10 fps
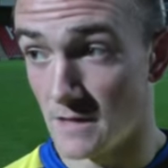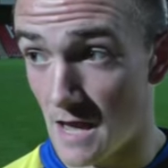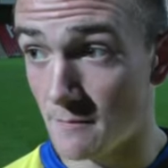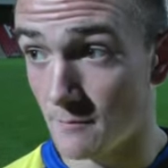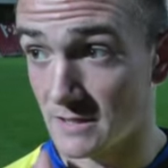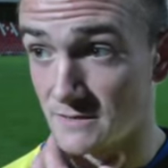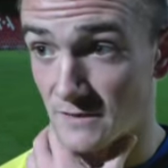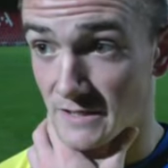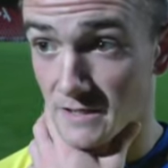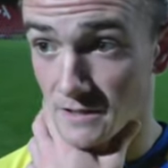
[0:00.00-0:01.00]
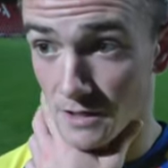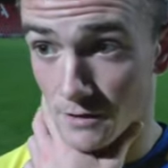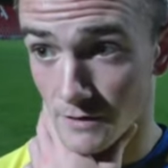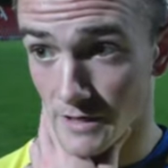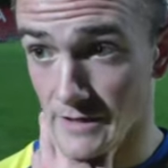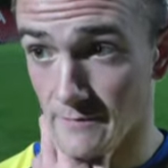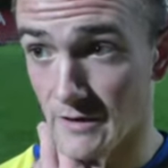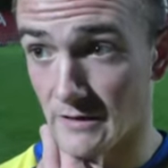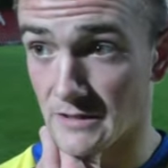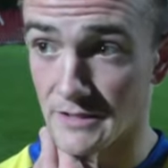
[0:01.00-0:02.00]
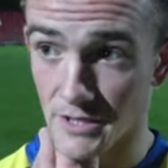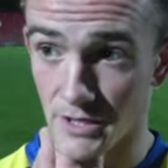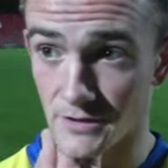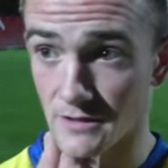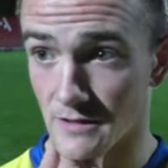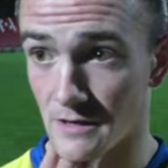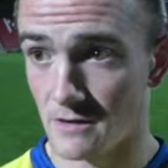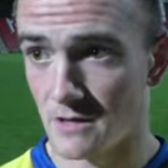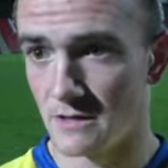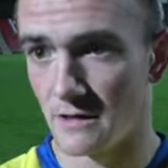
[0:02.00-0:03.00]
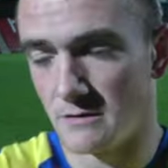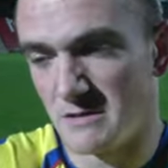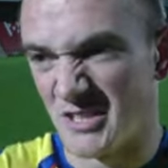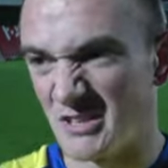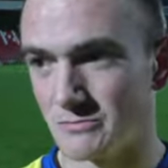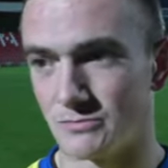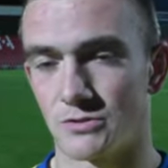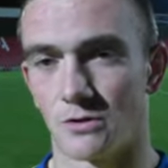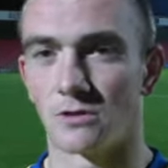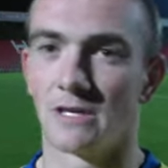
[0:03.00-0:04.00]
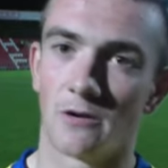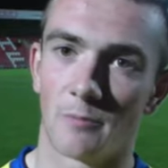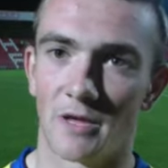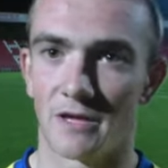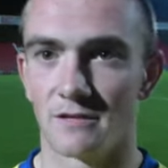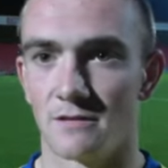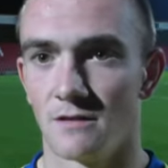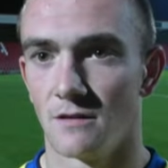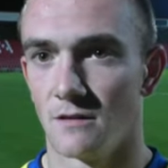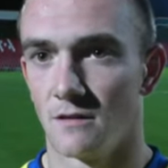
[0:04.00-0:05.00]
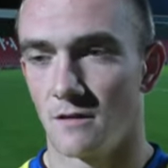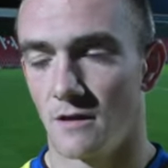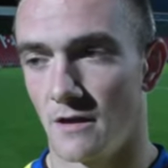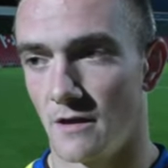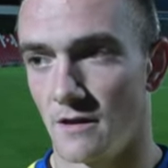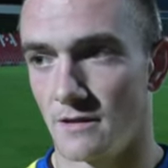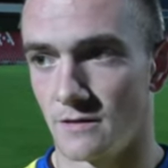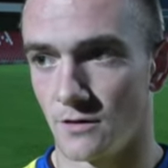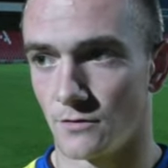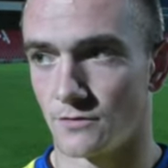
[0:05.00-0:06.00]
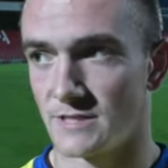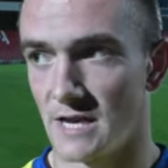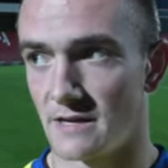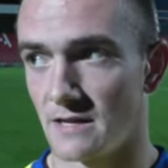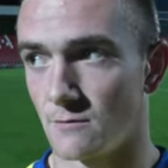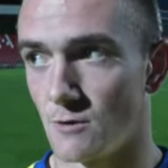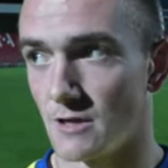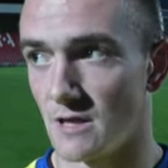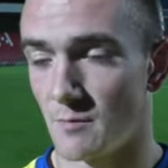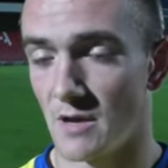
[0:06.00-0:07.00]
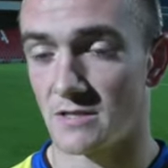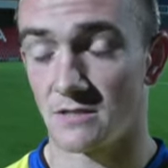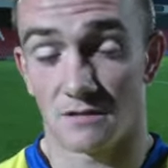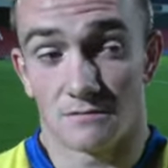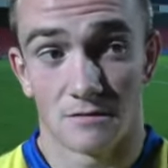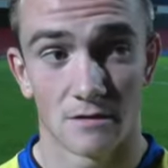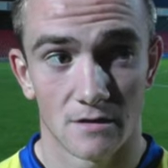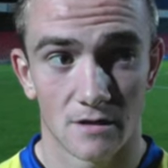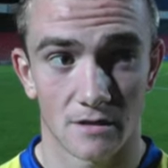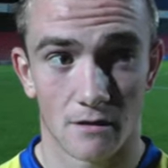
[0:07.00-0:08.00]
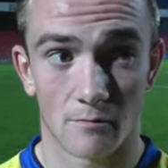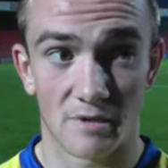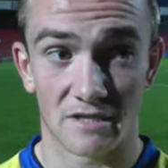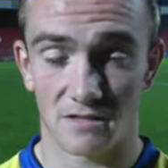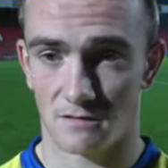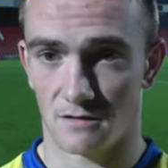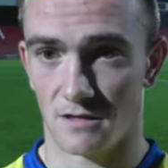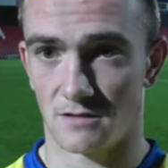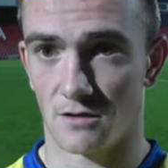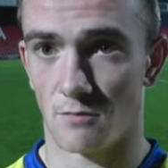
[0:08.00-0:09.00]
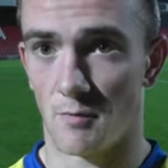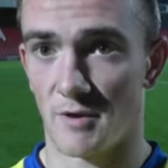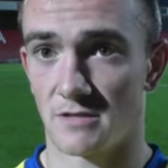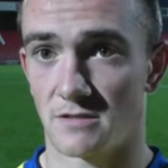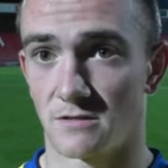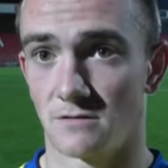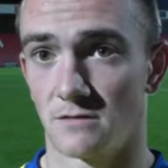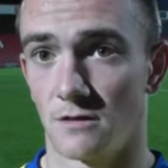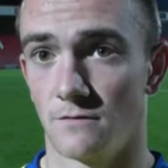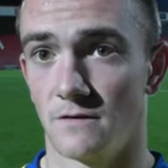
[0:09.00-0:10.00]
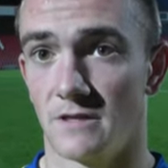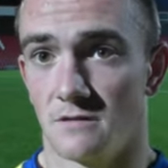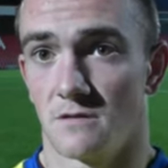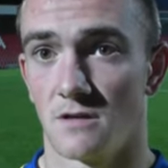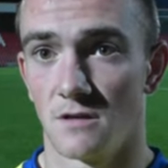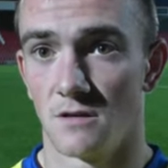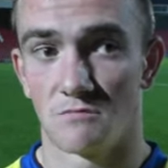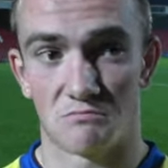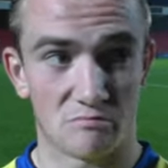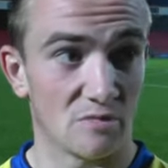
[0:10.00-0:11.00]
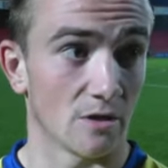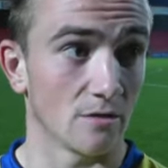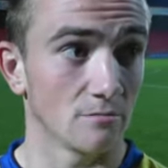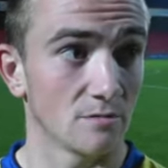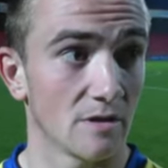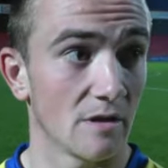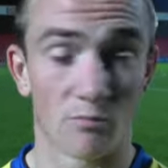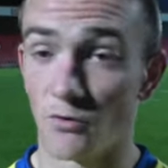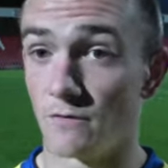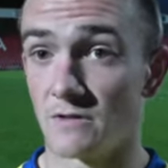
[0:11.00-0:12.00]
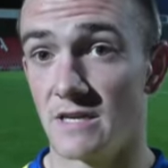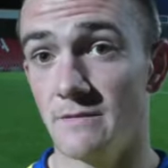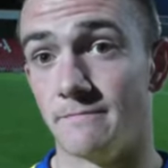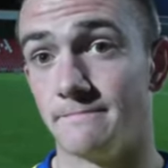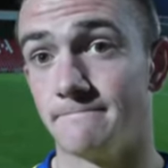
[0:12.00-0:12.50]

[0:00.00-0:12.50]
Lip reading: Yeah, massively. I'd heard that they struggled a little bit, and on Saturday they weren't at their best. So, I'm here to do my best and hopefully, improve the team.